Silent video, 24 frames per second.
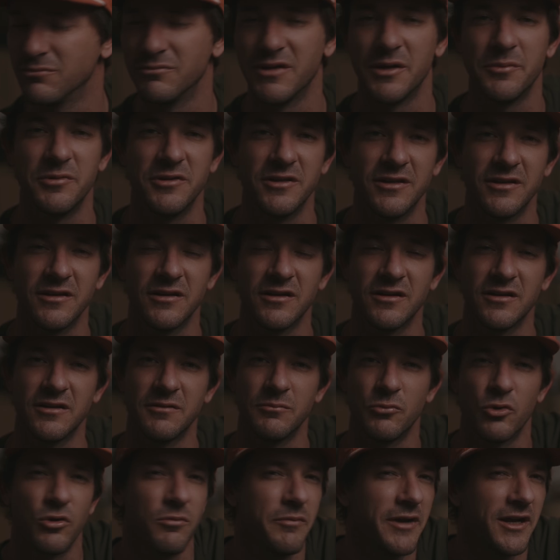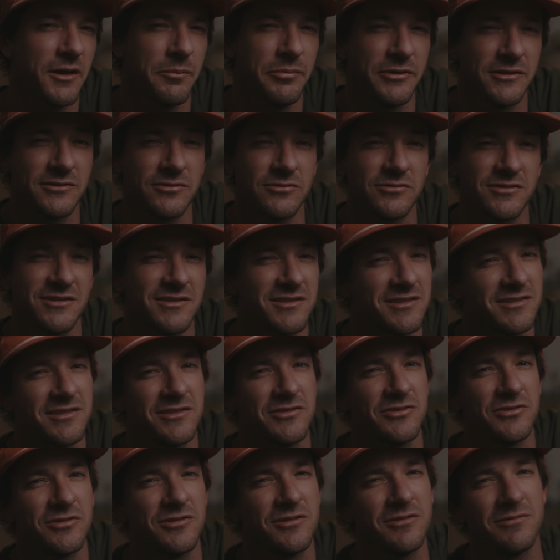Maybe more megapixels in the
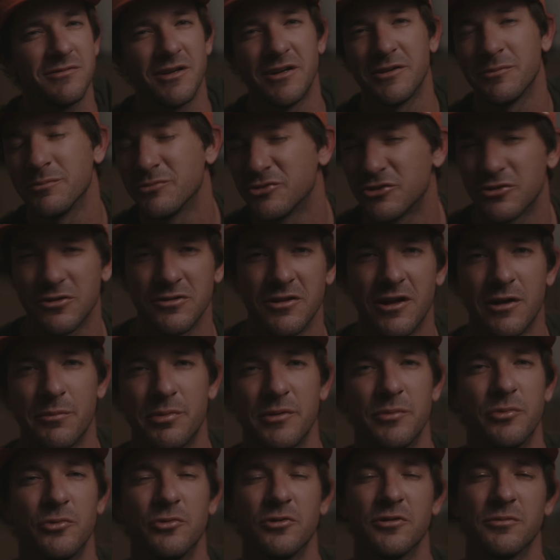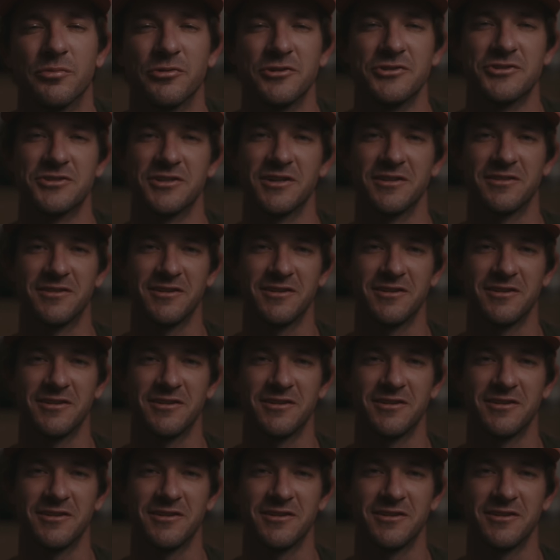sensor. I'm sure a lot of people would appreciate